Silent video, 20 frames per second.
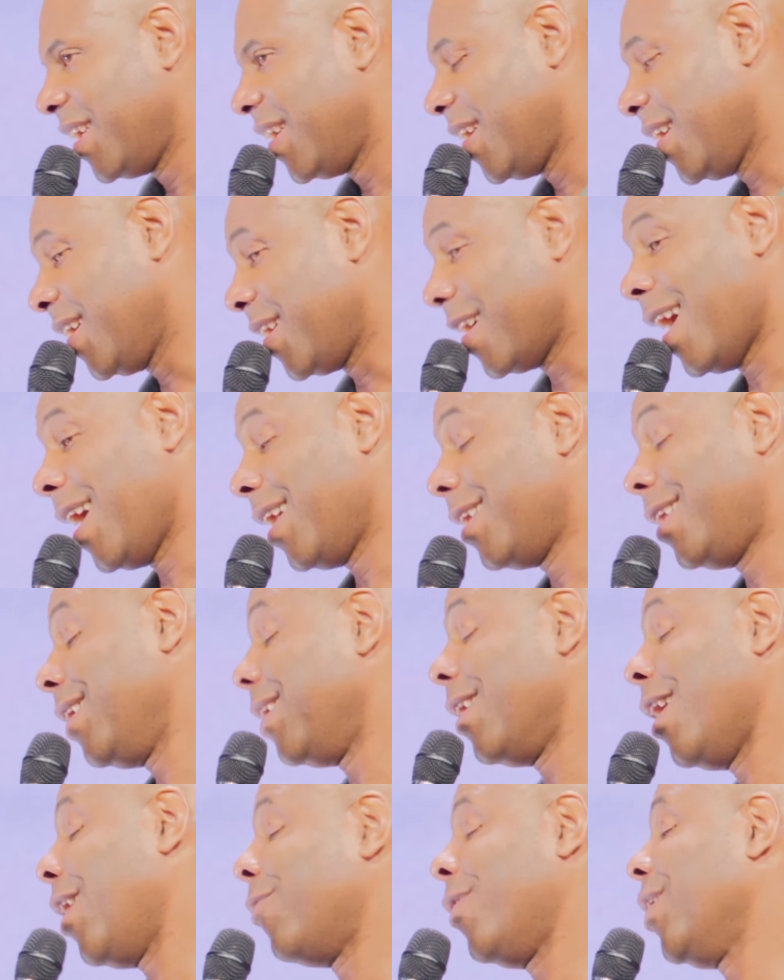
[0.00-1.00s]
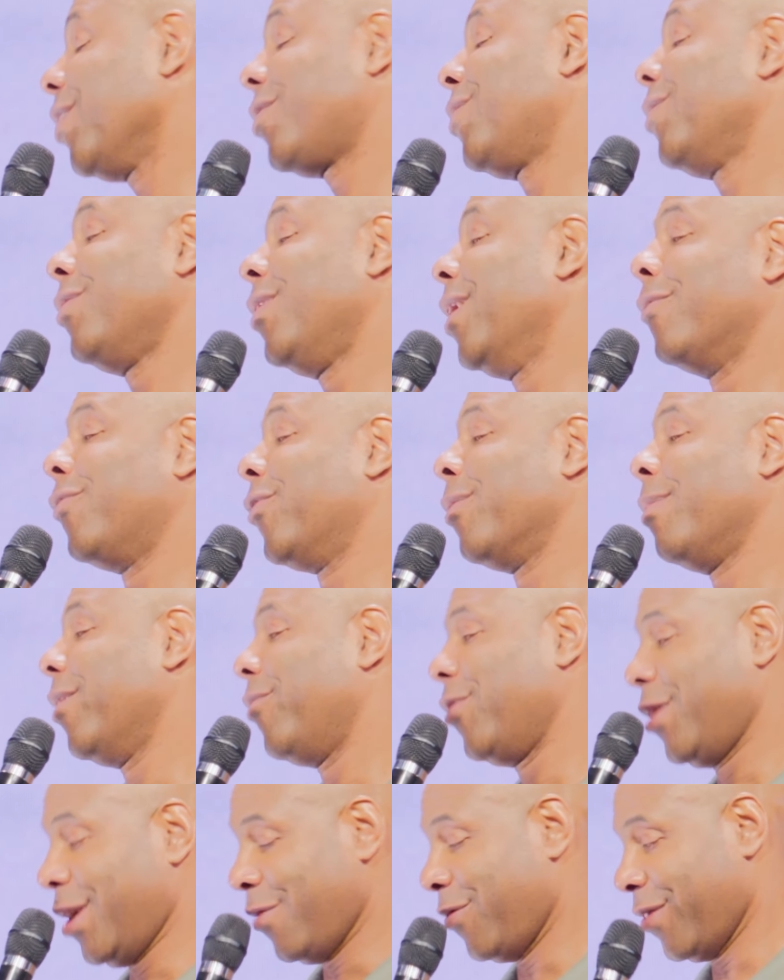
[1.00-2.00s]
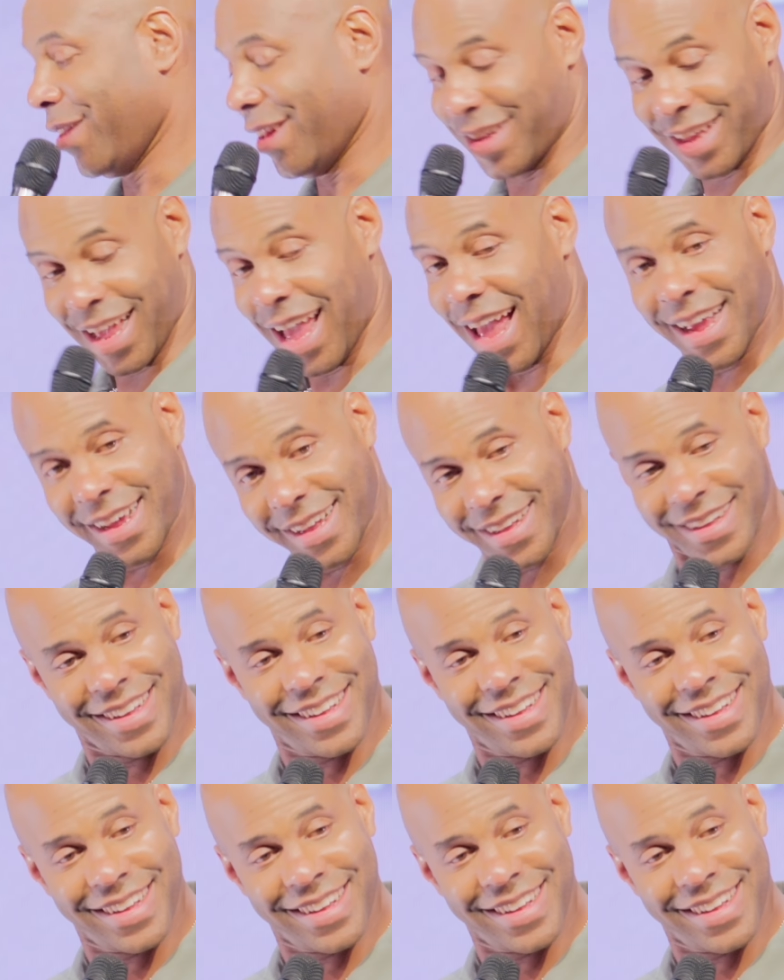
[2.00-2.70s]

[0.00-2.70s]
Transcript: And God did not rescue them from every evil attack.